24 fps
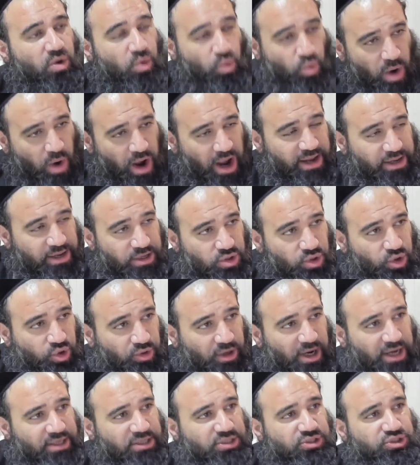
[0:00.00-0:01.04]
Why are you
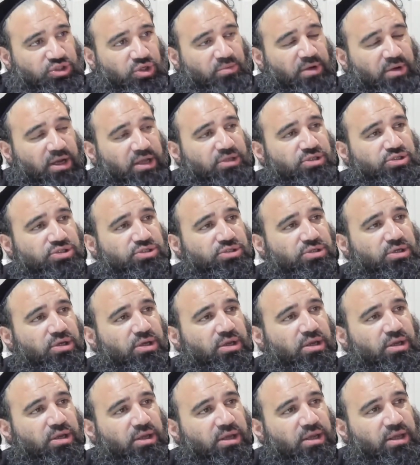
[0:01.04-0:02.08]
crying so much?
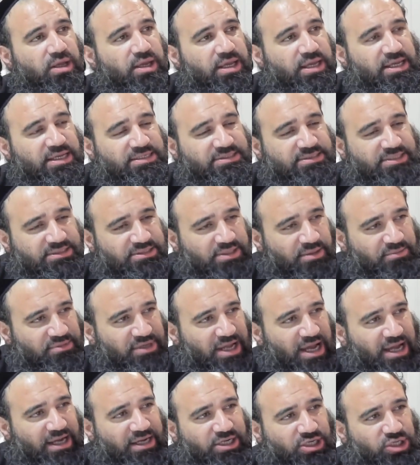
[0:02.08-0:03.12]
He says, I'm
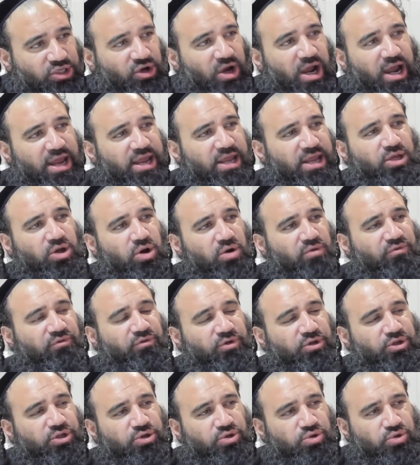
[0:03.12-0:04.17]
not crying
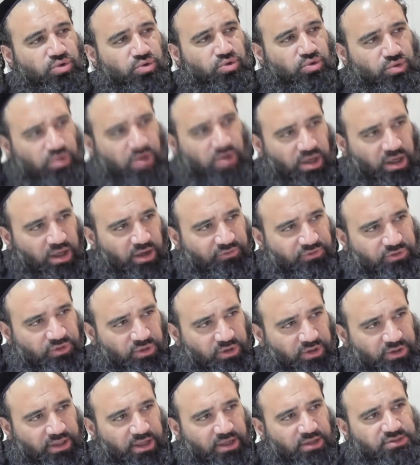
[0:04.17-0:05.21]
over you, Rav
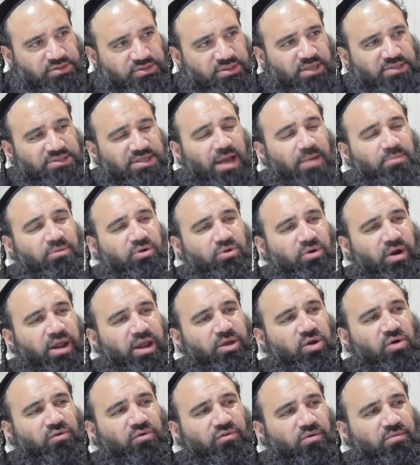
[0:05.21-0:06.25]
Toledano says. I'm
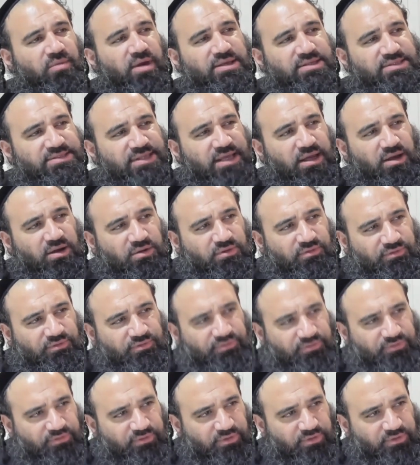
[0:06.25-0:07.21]
crying over myself.